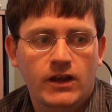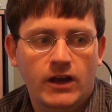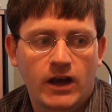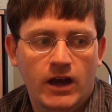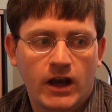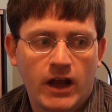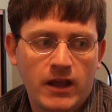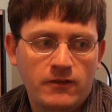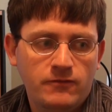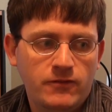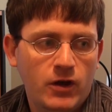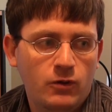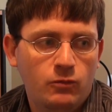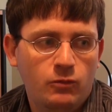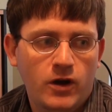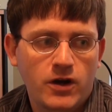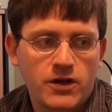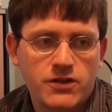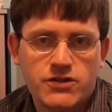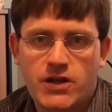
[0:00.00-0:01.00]
If I
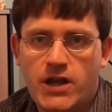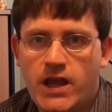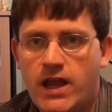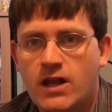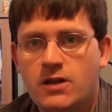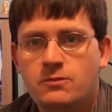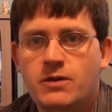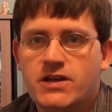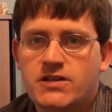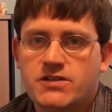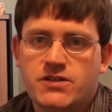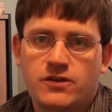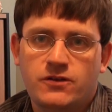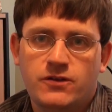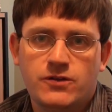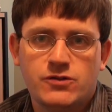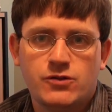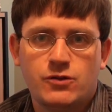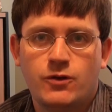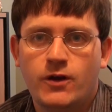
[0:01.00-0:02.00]
watch an anime
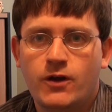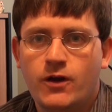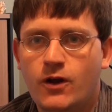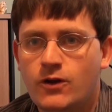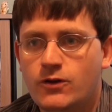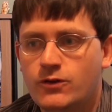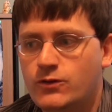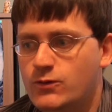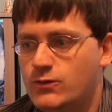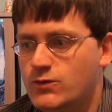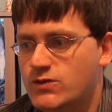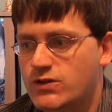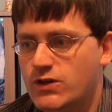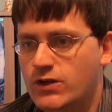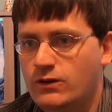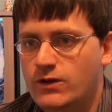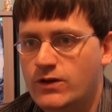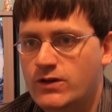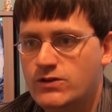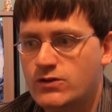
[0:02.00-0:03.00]
series or a cartoon
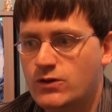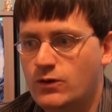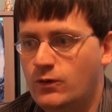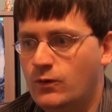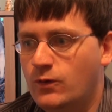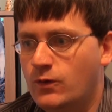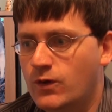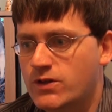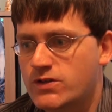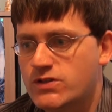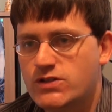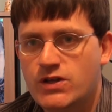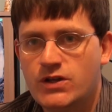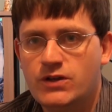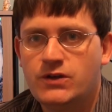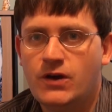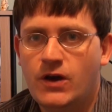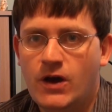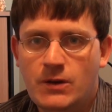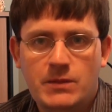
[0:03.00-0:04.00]
series or a
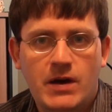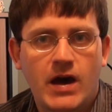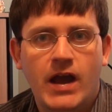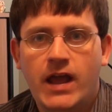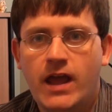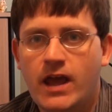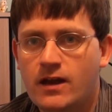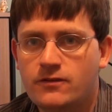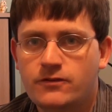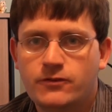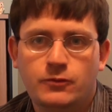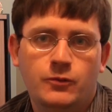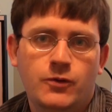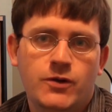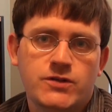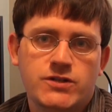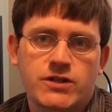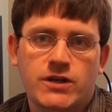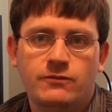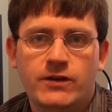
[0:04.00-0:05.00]
sitcom, I have to
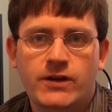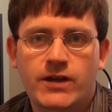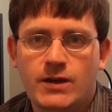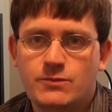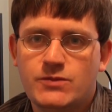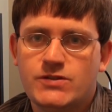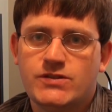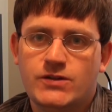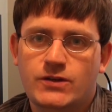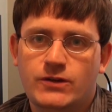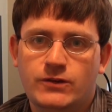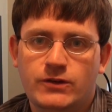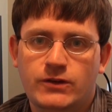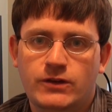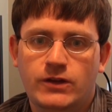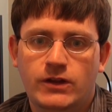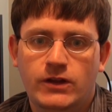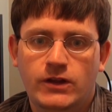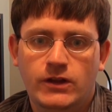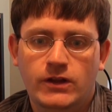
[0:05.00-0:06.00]
watch every episode.
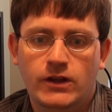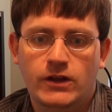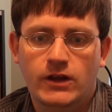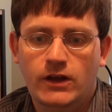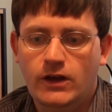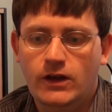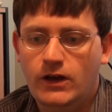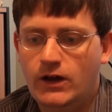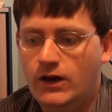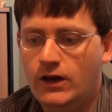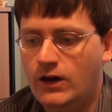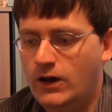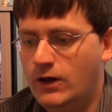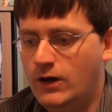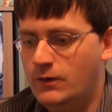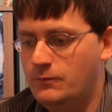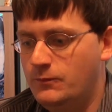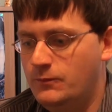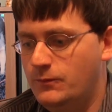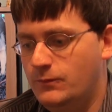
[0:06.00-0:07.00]

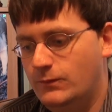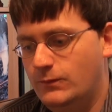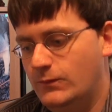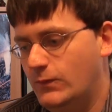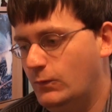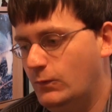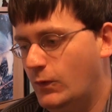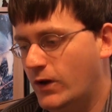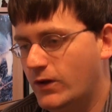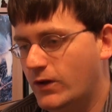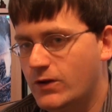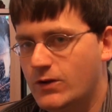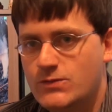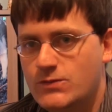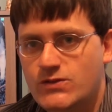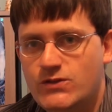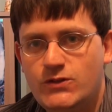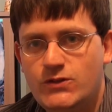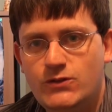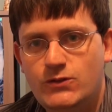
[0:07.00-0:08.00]
When it
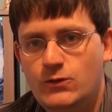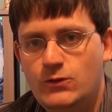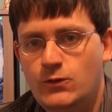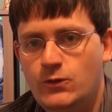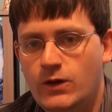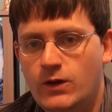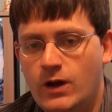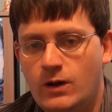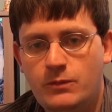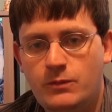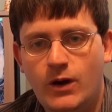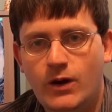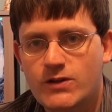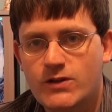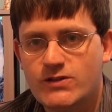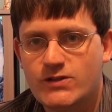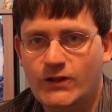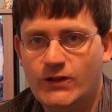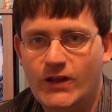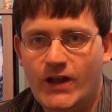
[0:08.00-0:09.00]
comes to a
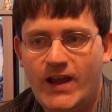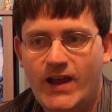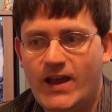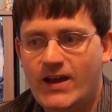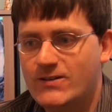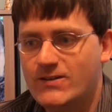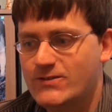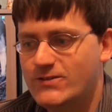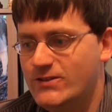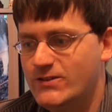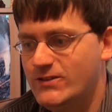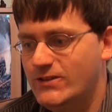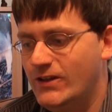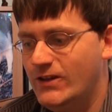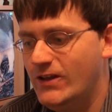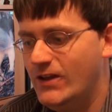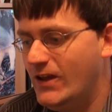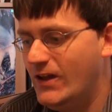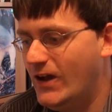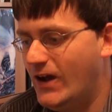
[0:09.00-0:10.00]
puzzle, I have
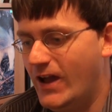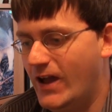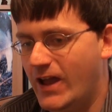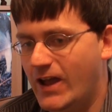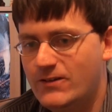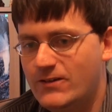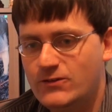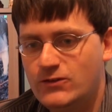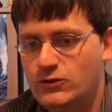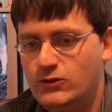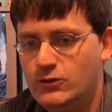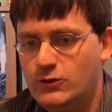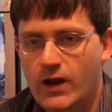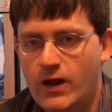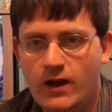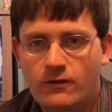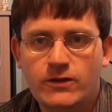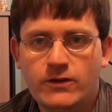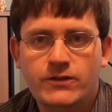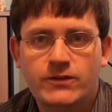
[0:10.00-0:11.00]
to do
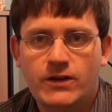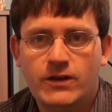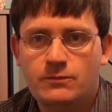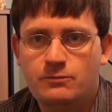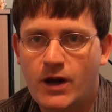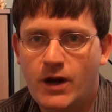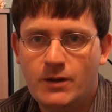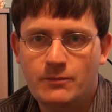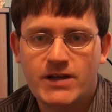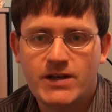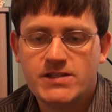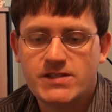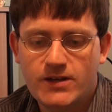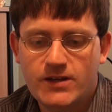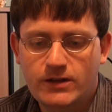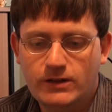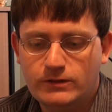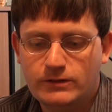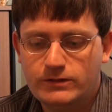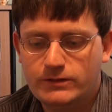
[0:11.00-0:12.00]
everything by
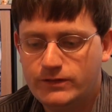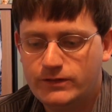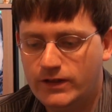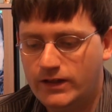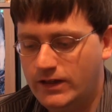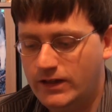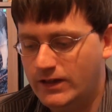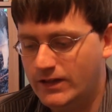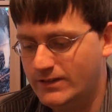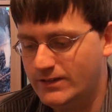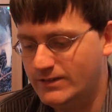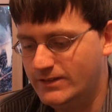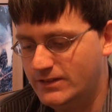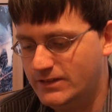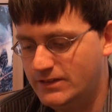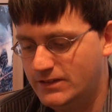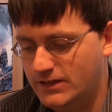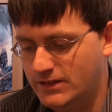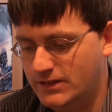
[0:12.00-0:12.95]
myself, and